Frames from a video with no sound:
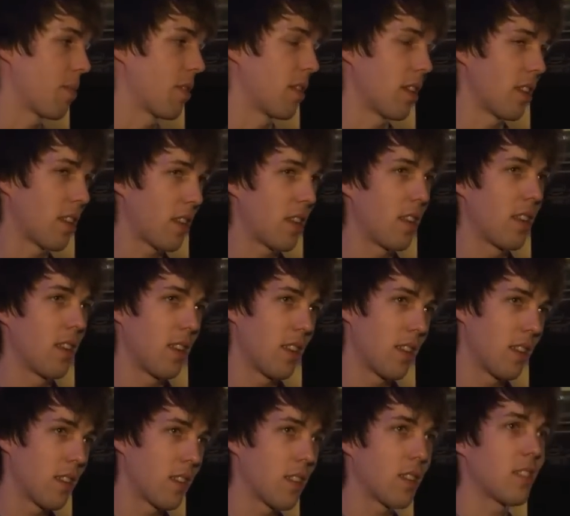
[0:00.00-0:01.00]
but
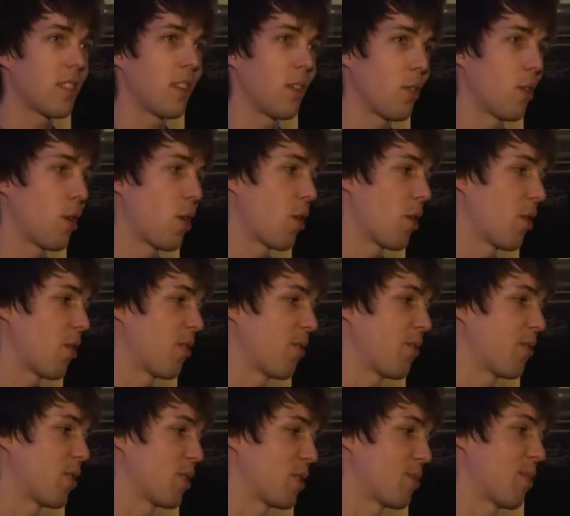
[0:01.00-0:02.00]
still no
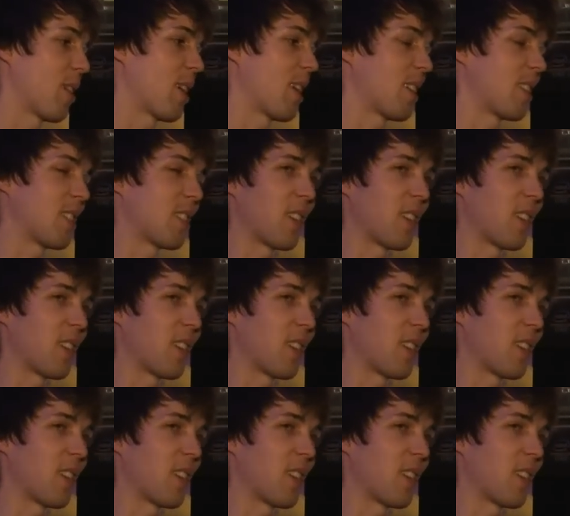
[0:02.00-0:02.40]
first place.